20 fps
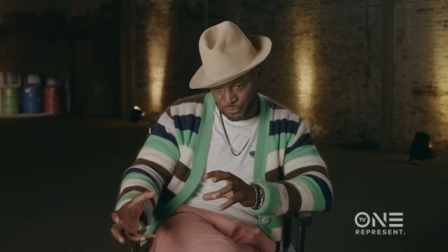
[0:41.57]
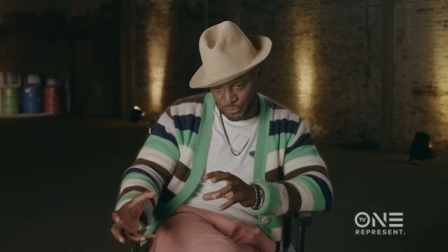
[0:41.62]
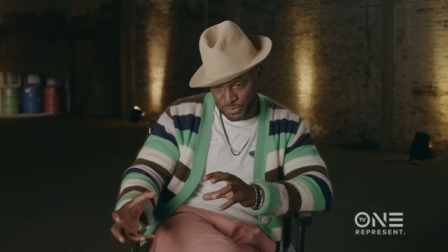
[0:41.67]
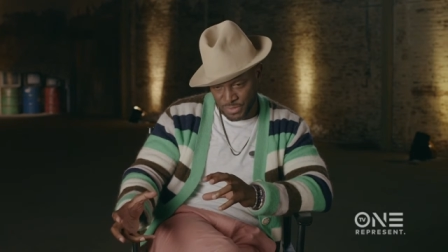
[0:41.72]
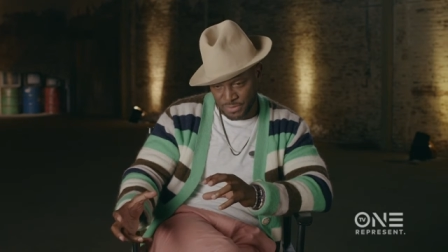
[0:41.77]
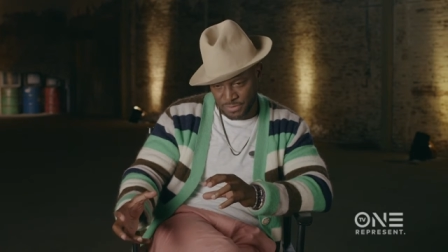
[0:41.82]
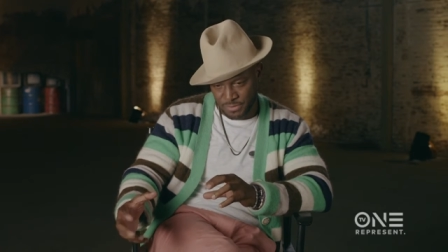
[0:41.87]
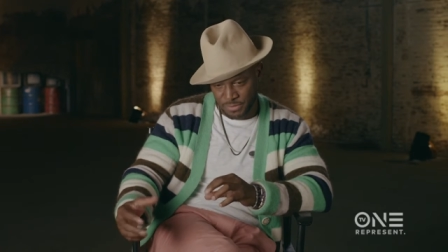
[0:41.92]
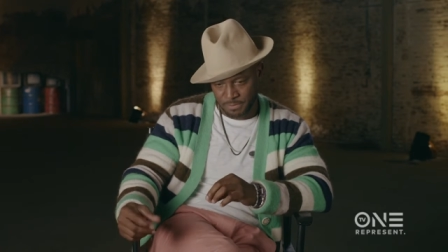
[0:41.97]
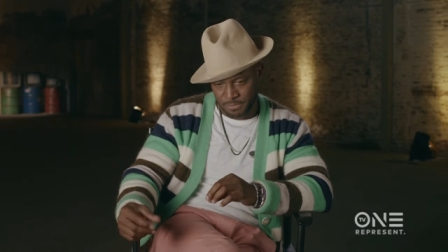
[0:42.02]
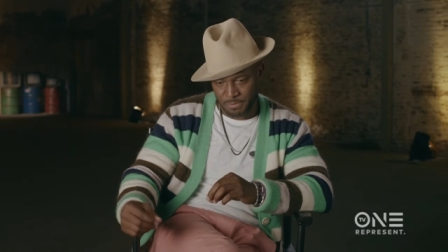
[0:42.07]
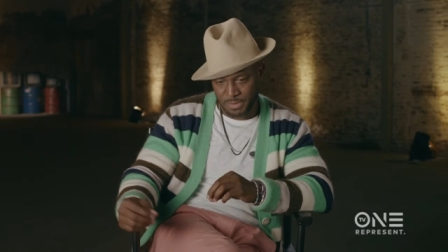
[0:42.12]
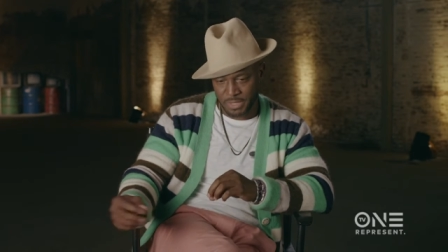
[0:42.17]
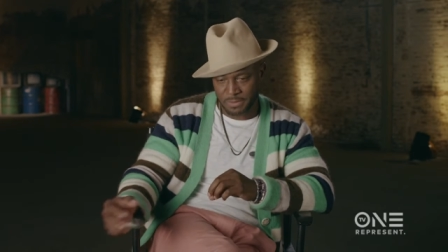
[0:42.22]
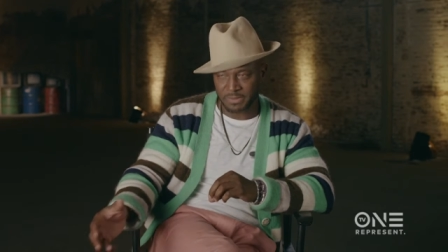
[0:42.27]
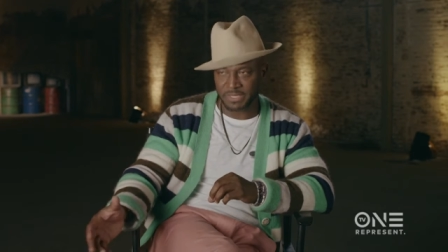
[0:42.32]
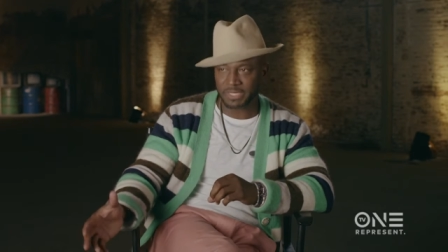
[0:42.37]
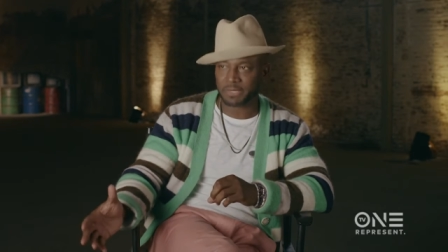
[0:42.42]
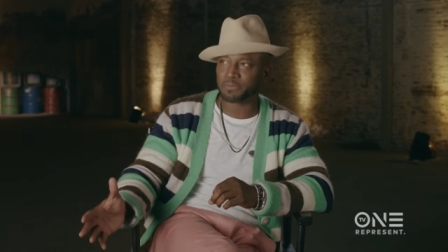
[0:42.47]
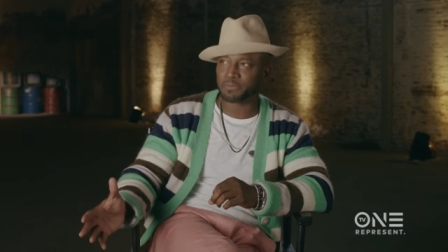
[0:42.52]
with the
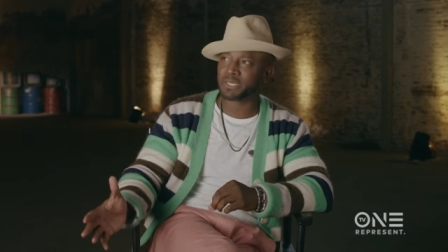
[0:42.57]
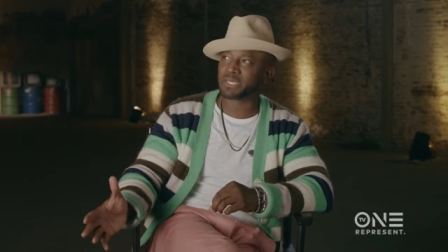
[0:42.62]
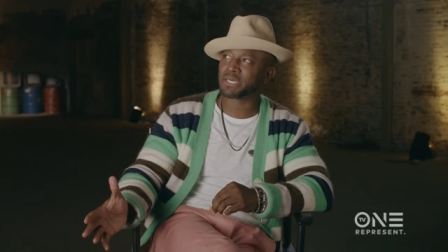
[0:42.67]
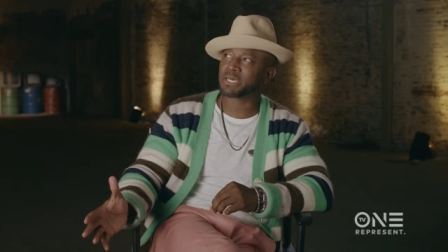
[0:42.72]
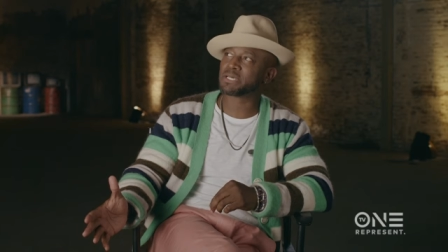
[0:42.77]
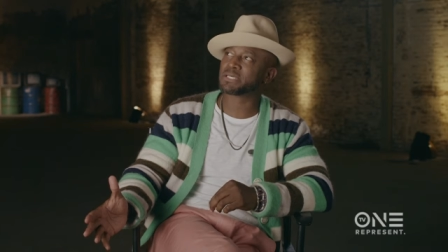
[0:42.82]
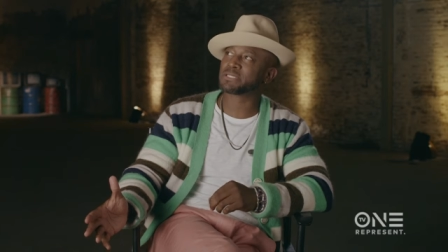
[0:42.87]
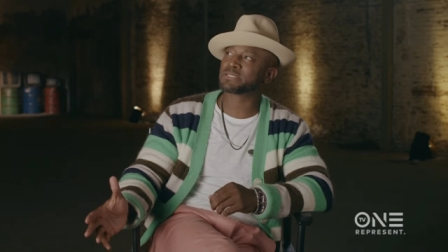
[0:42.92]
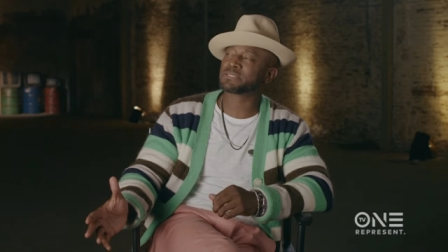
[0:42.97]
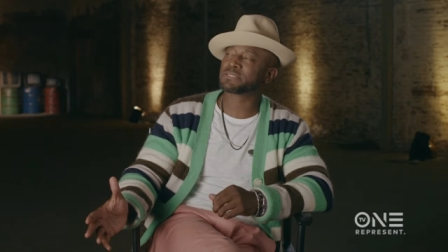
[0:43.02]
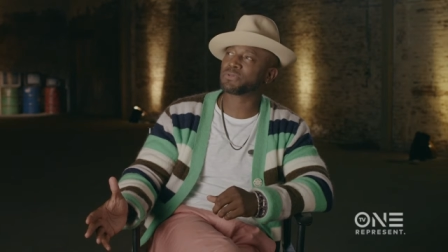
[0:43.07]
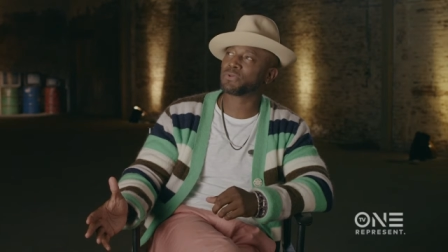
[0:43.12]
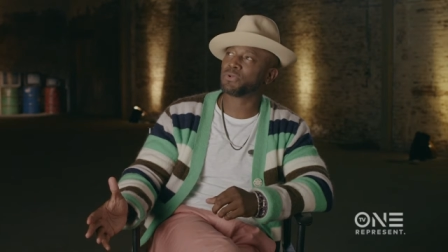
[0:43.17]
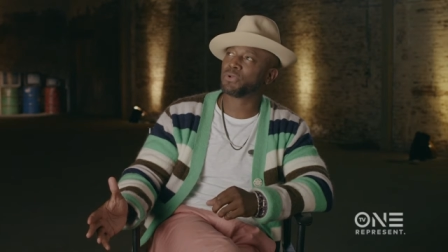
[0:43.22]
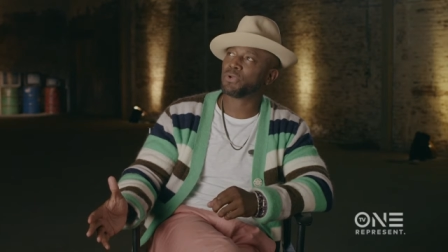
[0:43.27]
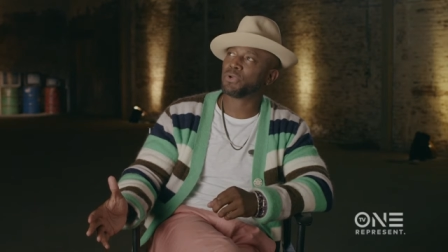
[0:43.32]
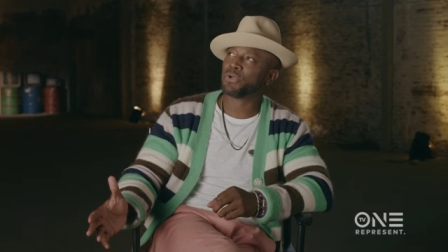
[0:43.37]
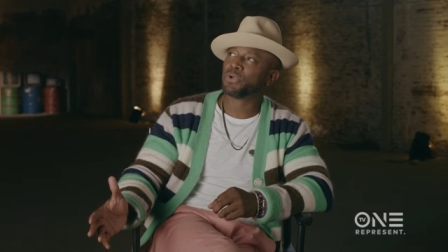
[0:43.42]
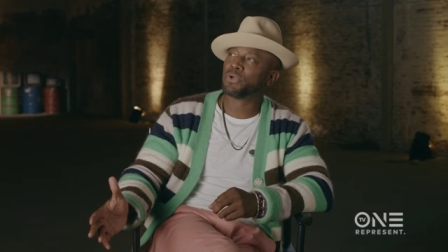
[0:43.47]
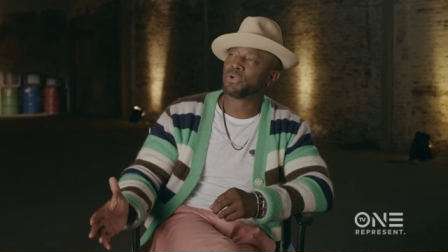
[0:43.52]
public because,
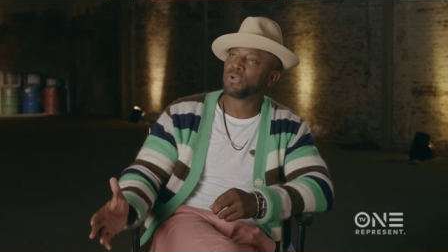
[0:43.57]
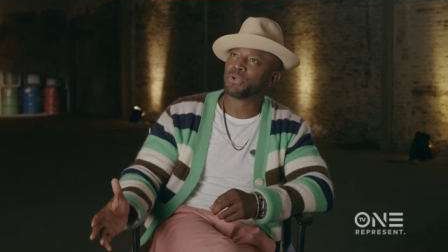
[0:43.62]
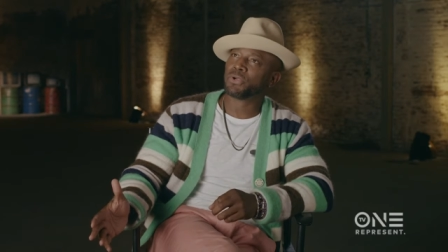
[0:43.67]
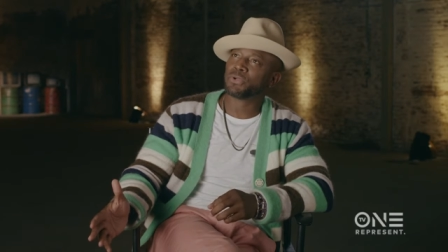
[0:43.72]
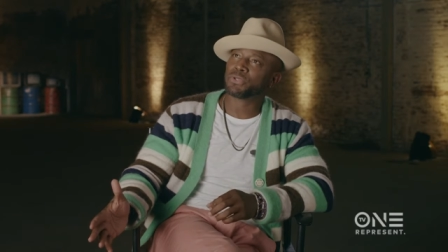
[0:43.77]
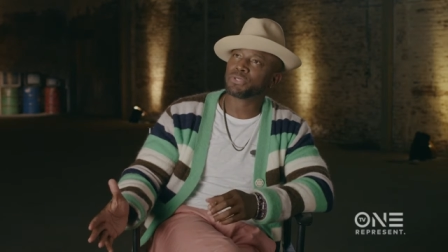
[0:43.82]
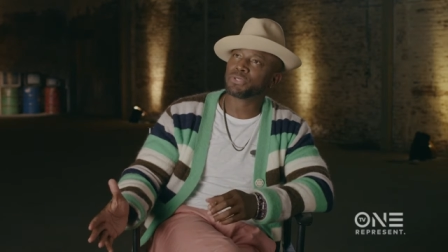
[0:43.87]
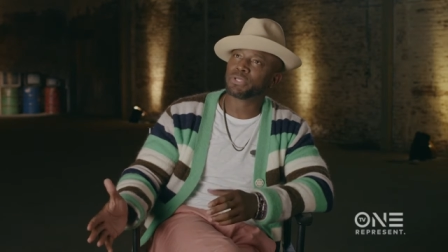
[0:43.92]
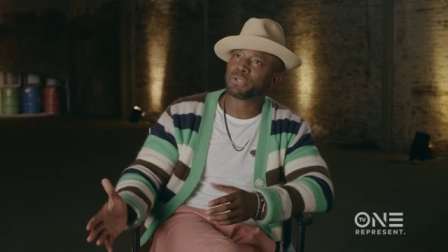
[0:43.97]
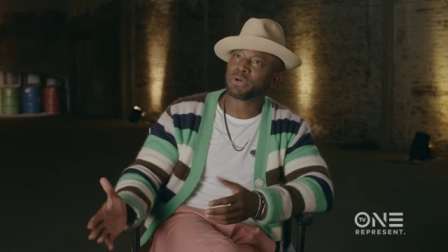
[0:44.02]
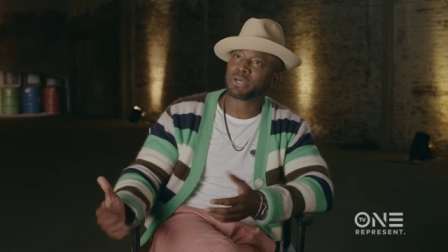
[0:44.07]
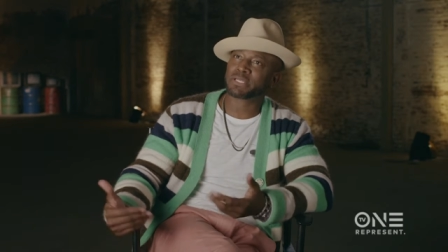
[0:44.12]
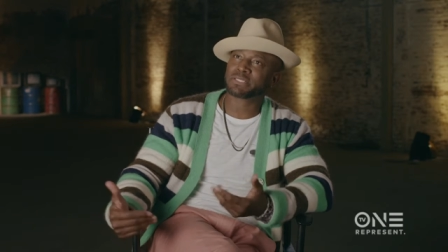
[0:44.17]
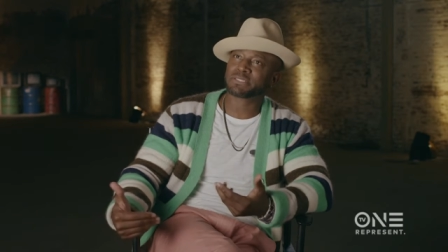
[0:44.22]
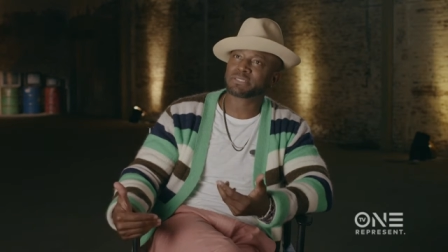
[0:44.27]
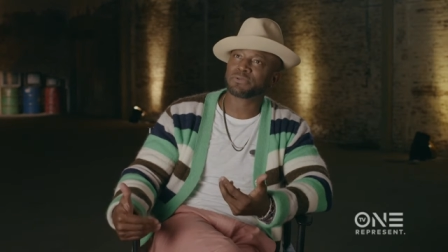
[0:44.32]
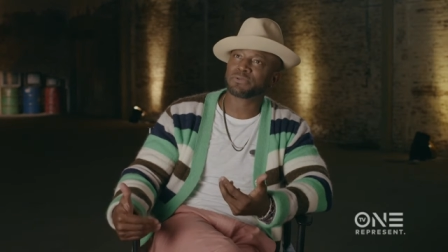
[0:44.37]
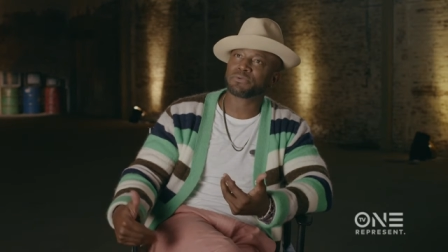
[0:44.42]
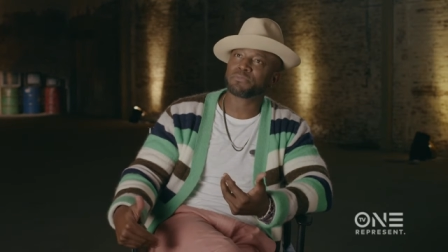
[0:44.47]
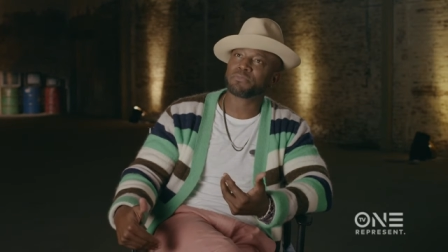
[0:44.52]
you know, I
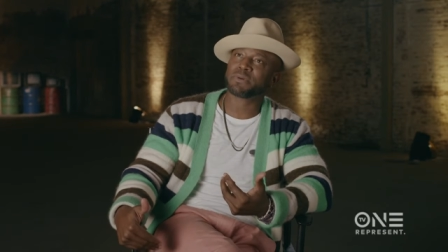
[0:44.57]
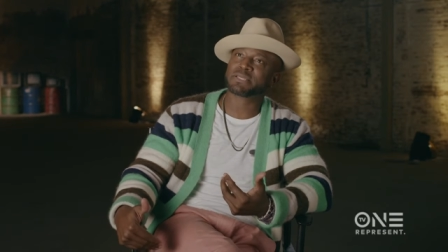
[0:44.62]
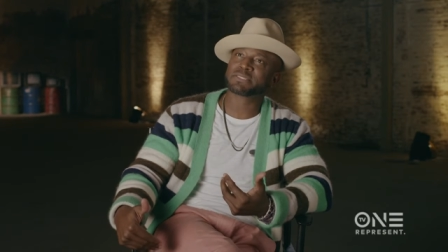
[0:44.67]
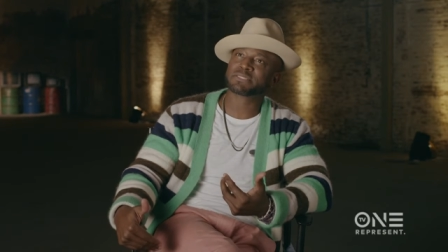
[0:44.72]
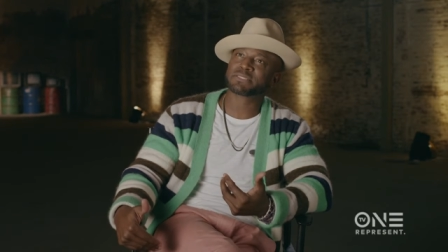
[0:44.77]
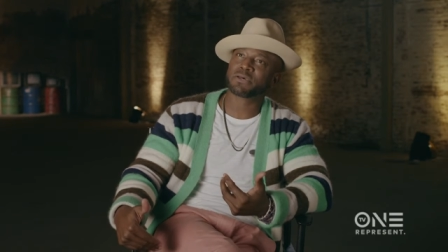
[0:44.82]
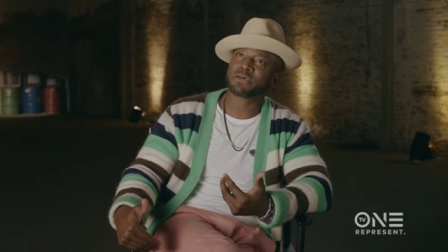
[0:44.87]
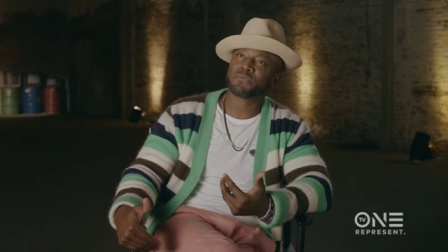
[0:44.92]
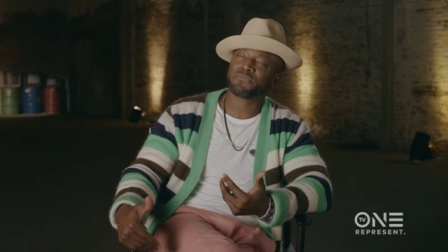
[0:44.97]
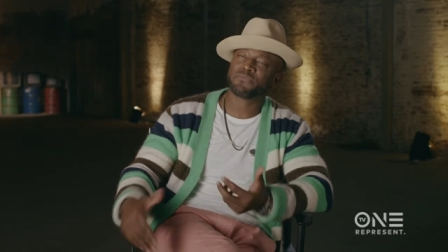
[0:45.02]
consider myself